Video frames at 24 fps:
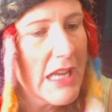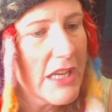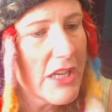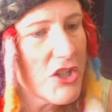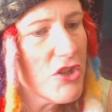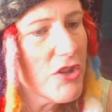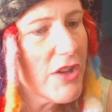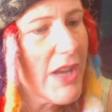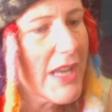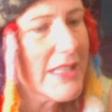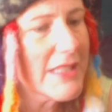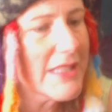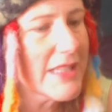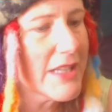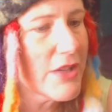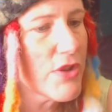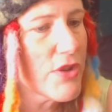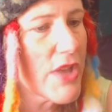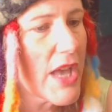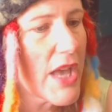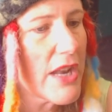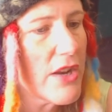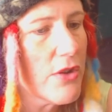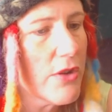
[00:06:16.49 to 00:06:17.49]
Could you guys
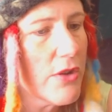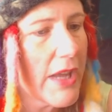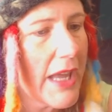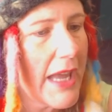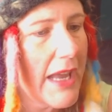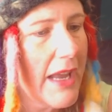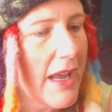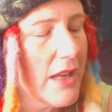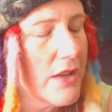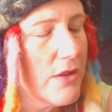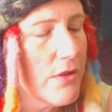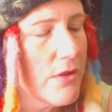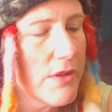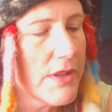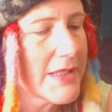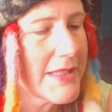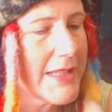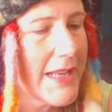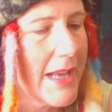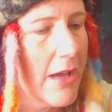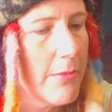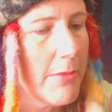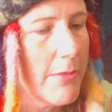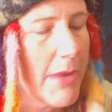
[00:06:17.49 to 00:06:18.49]
hear that okay? I know the
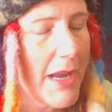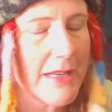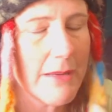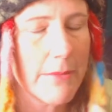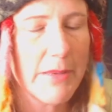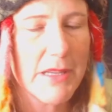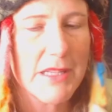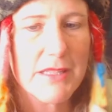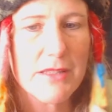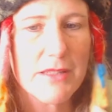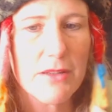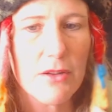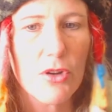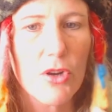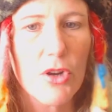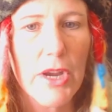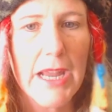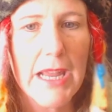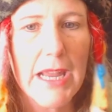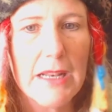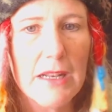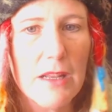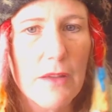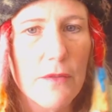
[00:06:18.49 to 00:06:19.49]
sound might not be so
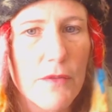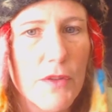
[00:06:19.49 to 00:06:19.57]
great.